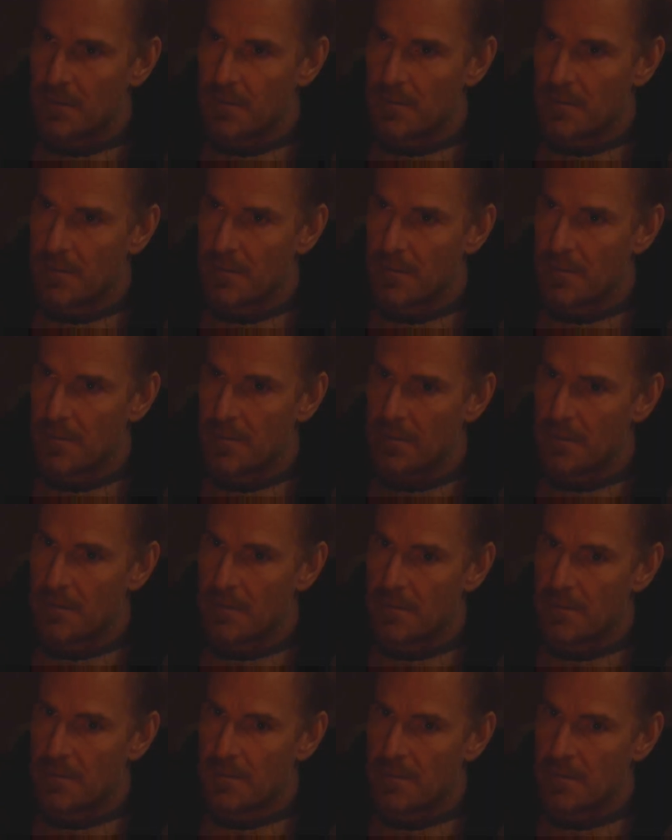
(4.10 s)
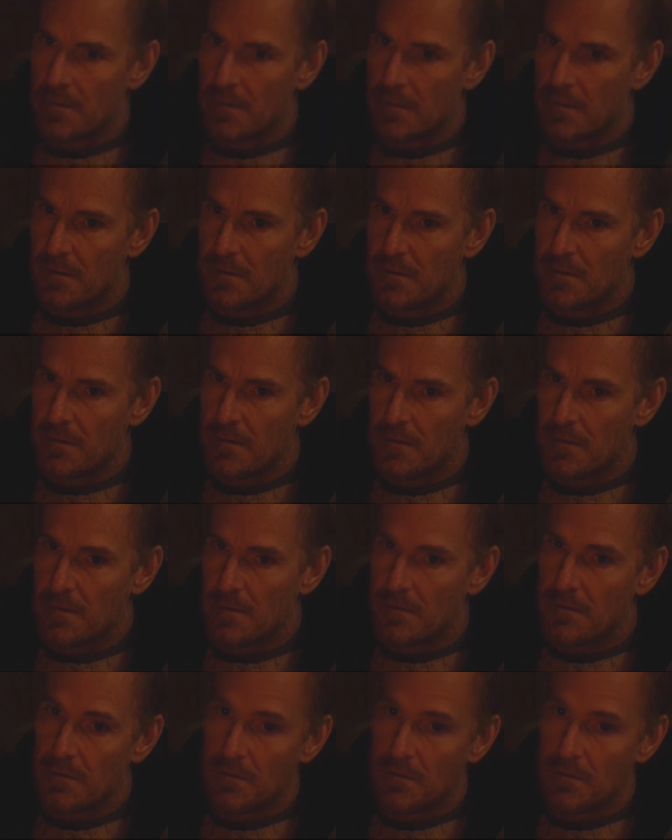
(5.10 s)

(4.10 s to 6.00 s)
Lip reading: (silence)